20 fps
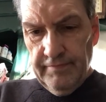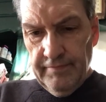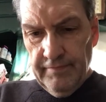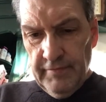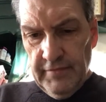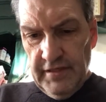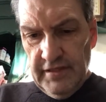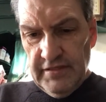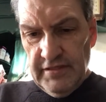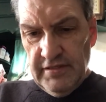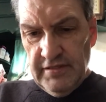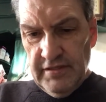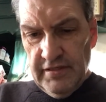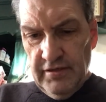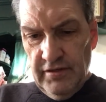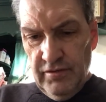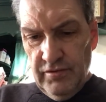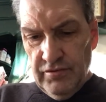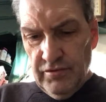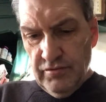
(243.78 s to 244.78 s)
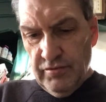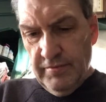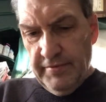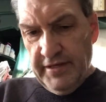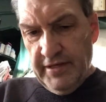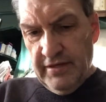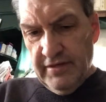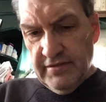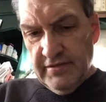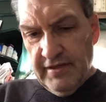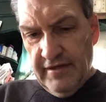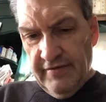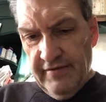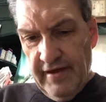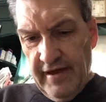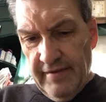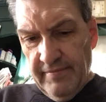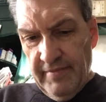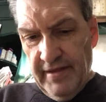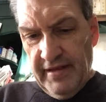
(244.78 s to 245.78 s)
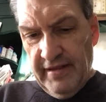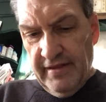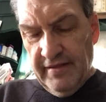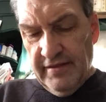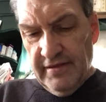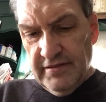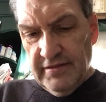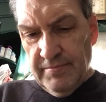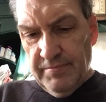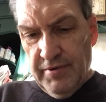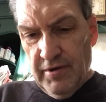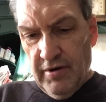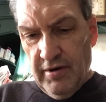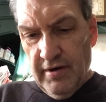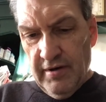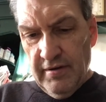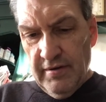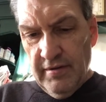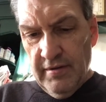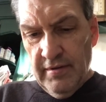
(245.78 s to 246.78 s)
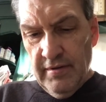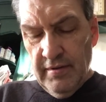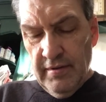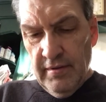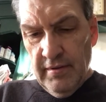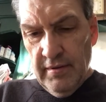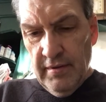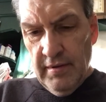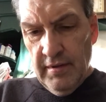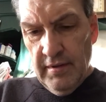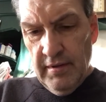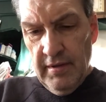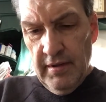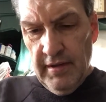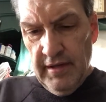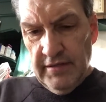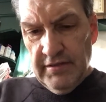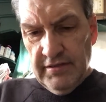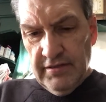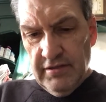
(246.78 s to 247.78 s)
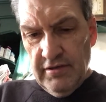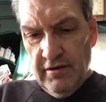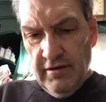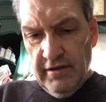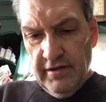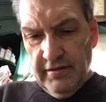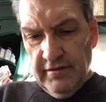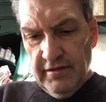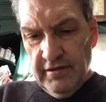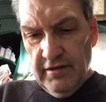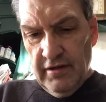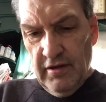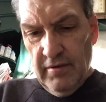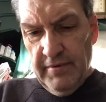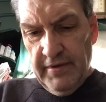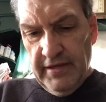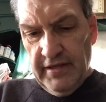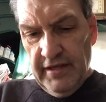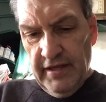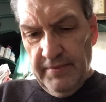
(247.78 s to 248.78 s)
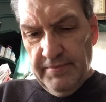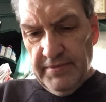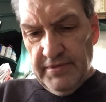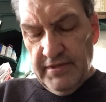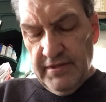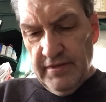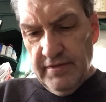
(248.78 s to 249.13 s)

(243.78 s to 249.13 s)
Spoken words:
this is unusual because I've had many of these apart. It's starting to go, but it keeps